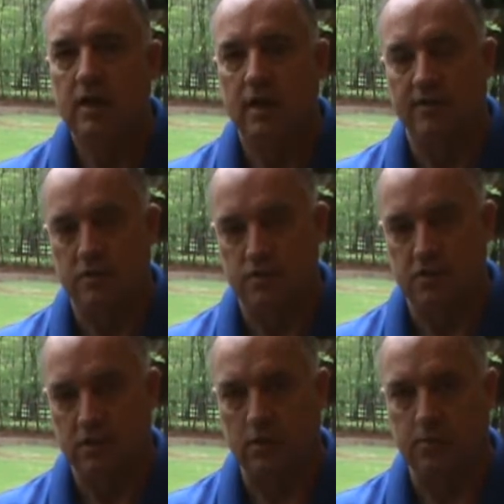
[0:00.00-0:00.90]
Now,
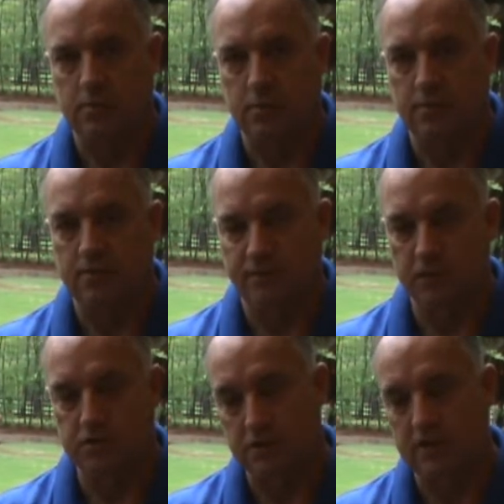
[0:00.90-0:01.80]
if
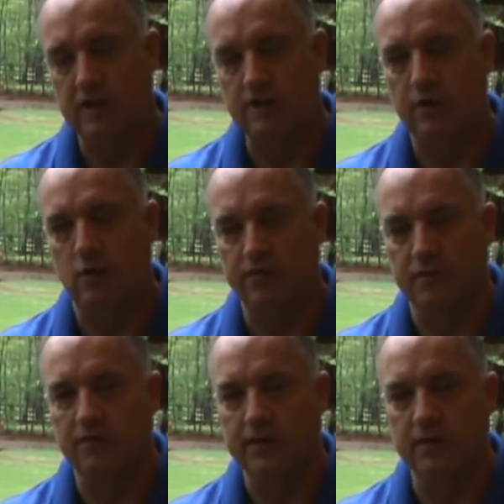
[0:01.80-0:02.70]
first you need to know if
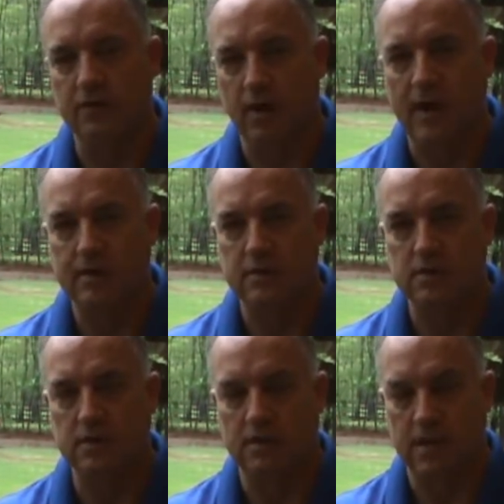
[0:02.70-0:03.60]
your vehicle
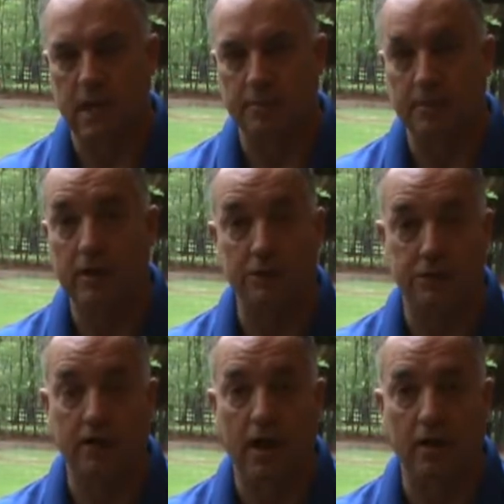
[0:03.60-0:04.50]
has a timing belt
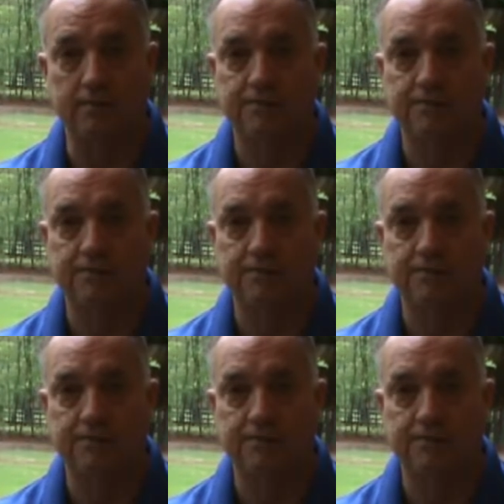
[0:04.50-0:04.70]
or not.